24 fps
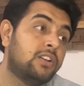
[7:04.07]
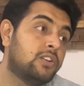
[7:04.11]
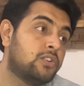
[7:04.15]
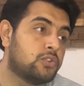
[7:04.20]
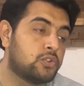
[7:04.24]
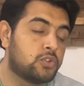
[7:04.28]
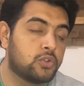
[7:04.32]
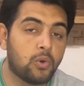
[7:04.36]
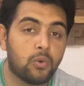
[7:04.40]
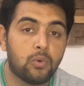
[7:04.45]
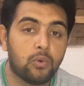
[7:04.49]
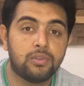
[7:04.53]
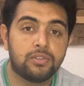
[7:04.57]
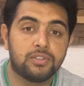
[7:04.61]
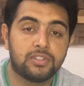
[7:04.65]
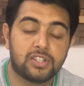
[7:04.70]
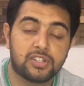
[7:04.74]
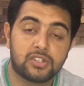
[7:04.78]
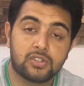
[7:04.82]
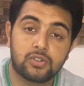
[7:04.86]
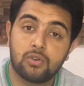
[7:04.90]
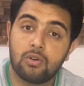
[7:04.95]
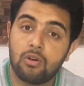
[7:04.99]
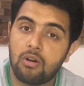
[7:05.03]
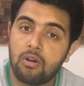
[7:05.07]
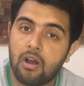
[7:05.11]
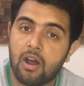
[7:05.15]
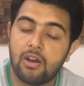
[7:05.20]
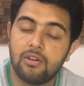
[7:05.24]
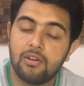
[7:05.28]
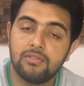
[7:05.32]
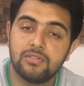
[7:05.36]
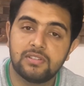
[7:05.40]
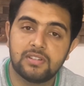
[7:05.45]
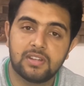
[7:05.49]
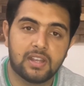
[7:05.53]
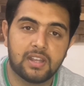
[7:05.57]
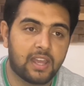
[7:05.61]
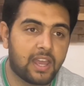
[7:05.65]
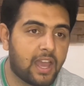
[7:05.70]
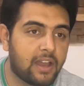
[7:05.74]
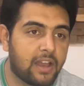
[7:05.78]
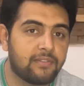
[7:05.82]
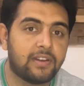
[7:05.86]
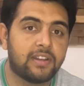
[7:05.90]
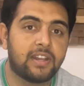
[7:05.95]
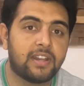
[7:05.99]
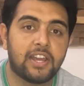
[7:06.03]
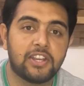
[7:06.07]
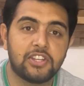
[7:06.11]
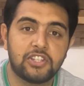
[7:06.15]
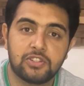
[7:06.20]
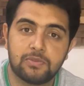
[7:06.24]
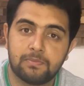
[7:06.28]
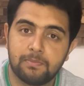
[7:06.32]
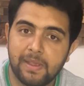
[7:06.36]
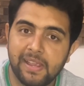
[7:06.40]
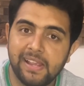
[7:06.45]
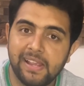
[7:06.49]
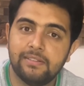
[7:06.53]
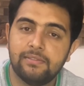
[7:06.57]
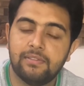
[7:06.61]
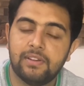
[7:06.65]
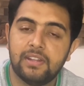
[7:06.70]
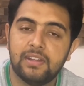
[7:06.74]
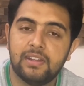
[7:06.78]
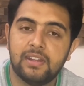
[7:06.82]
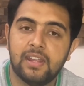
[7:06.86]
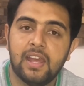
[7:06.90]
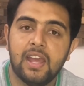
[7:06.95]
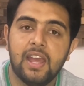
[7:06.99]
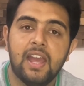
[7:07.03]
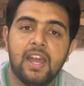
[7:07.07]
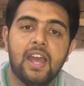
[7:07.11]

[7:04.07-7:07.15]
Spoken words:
So just go out, have a nice meal with